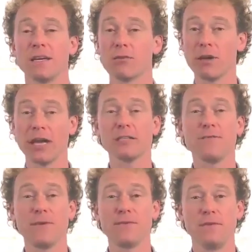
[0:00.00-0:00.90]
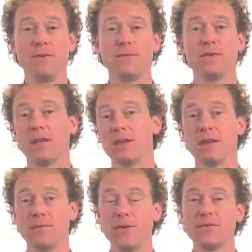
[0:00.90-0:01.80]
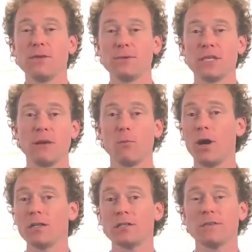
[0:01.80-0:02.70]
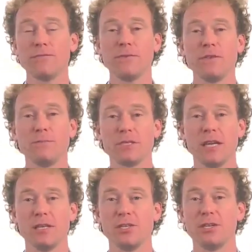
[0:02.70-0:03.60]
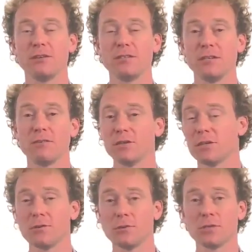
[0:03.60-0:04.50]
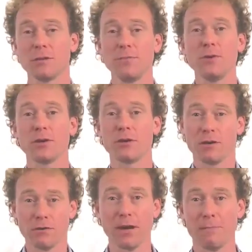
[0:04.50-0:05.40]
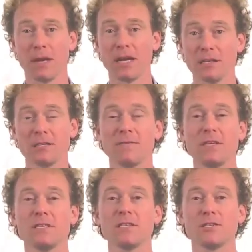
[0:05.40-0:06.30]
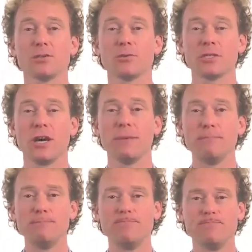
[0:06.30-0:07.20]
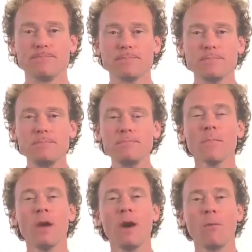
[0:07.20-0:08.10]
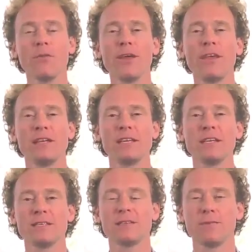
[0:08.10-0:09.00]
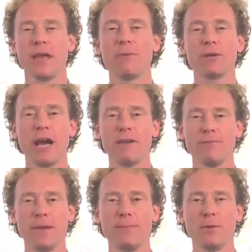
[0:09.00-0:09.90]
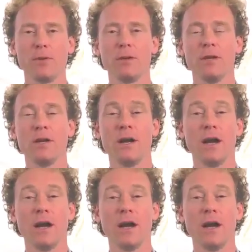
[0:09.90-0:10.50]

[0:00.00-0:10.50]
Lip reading: is it creates 50-50, 50% ones and 50% zeros. And of course, a computer can create millions of these in a short time. What they then did is that they would have people